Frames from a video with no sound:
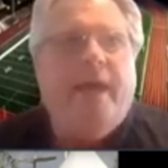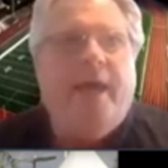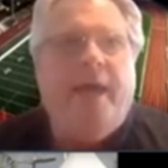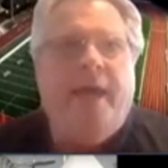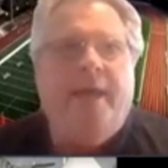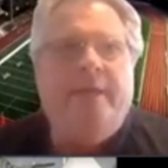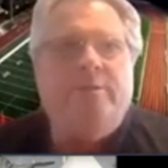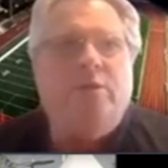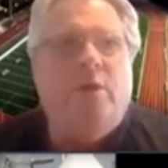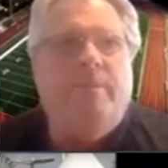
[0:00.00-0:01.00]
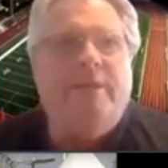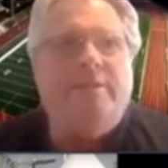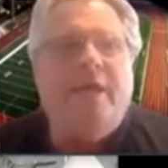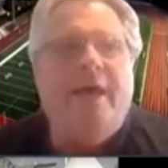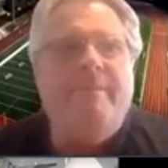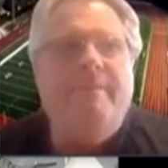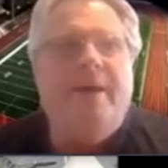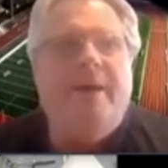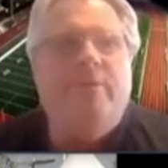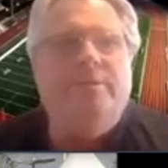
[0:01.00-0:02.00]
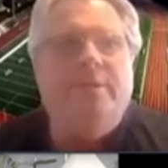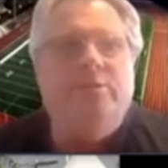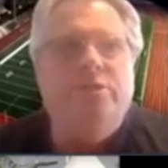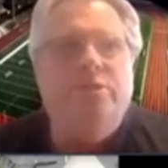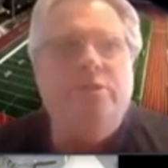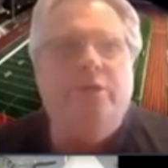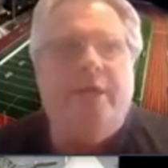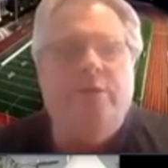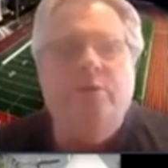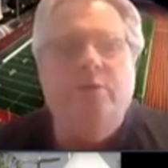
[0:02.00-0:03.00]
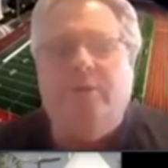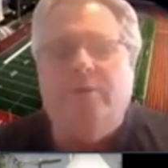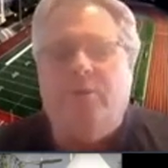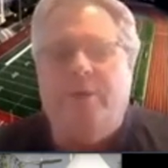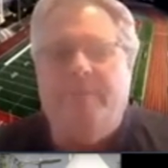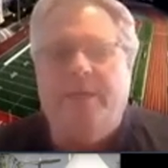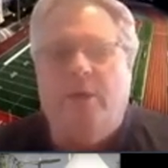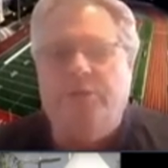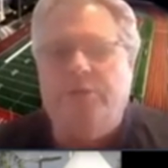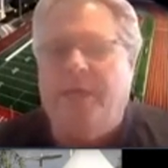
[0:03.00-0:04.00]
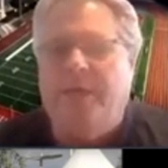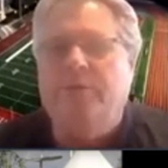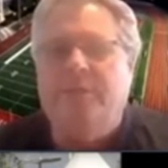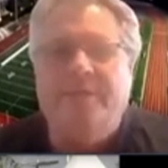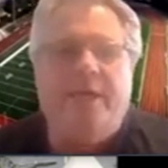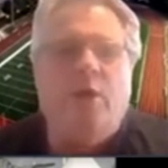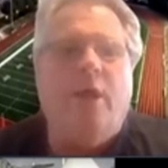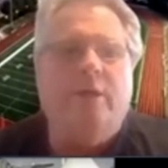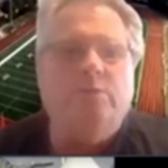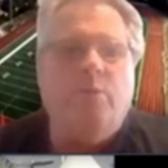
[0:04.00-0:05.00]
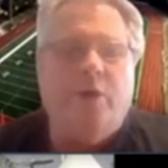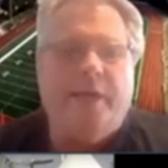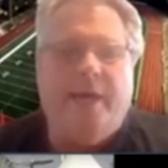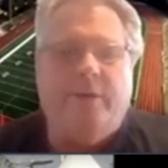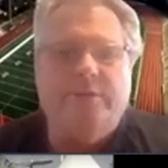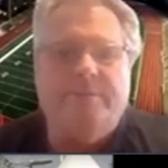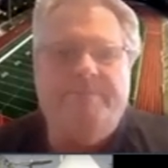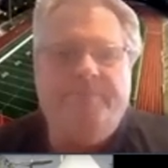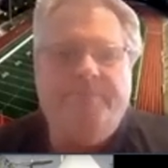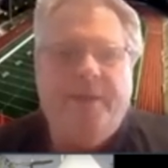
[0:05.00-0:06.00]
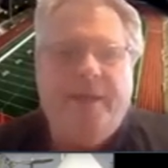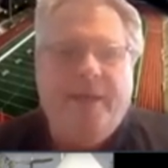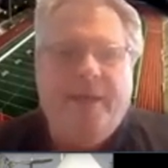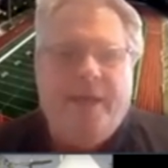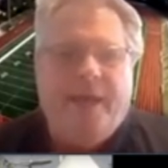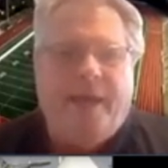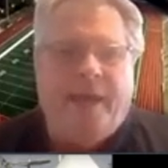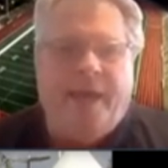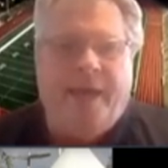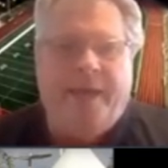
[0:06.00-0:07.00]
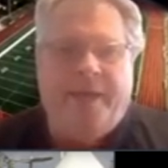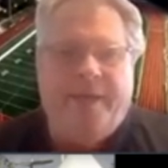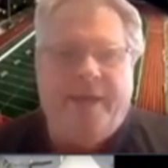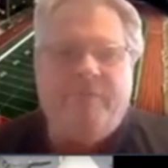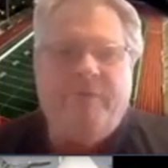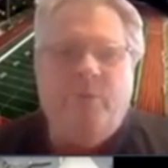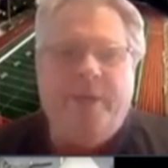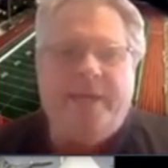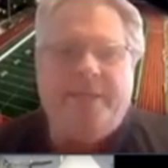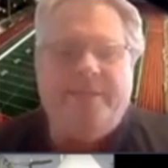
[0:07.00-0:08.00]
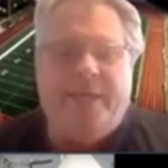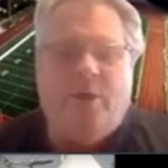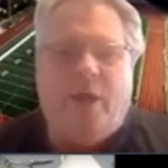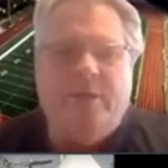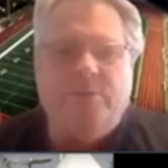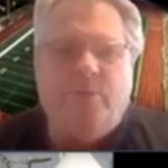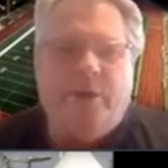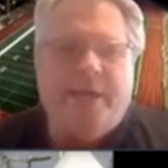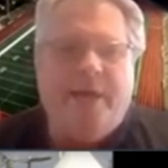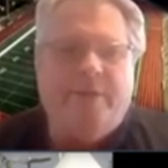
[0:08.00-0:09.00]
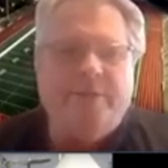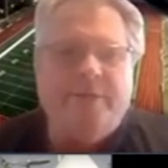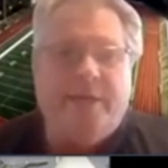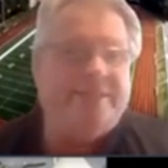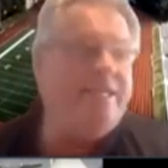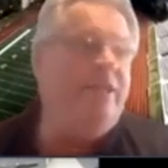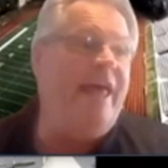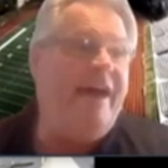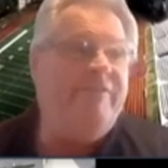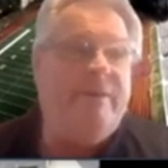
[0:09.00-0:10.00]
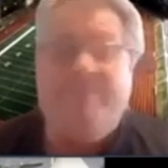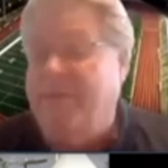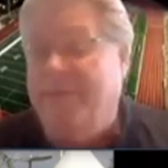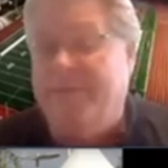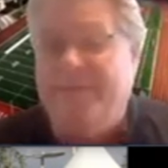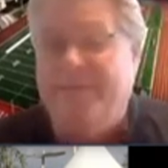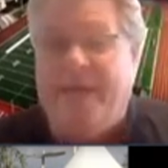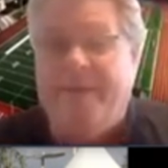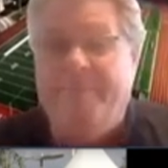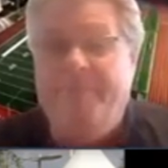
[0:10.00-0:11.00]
And so by the time I was a junior, I knew I was going to be coaching. I used to take all his workouts. And every week I'd take all his workouts, and I still have them to this day.